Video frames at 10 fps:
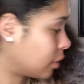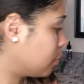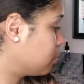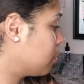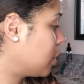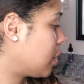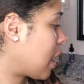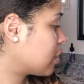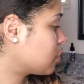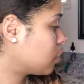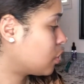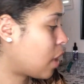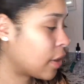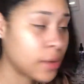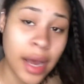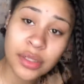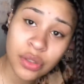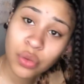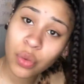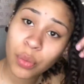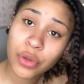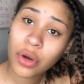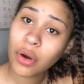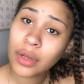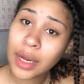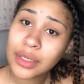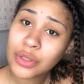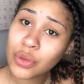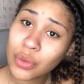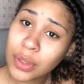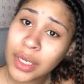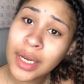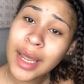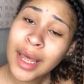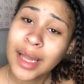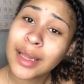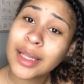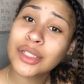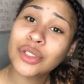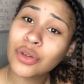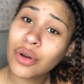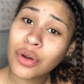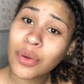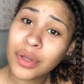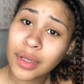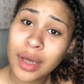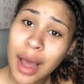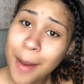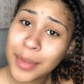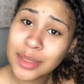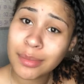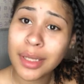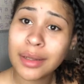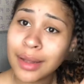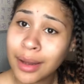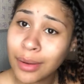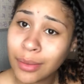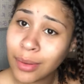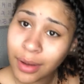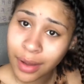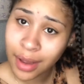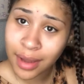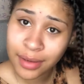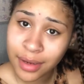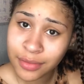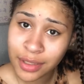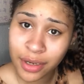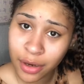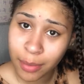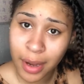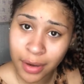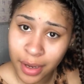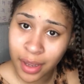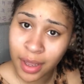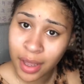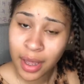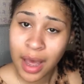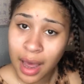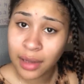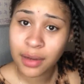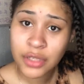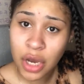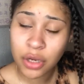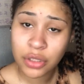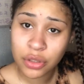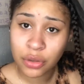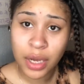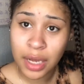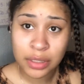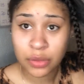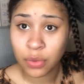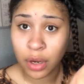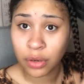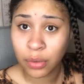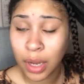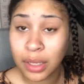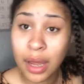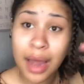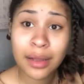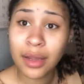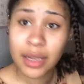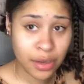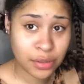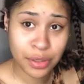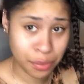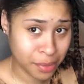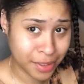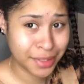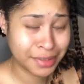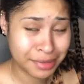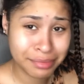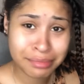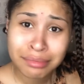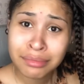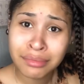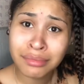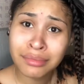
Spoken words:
But I just want to know how you guys are doing with your online schooling. Let your girl know in the comments below. I love to hear about it. I love talking to you guys. I swear I do. I love y'all so much.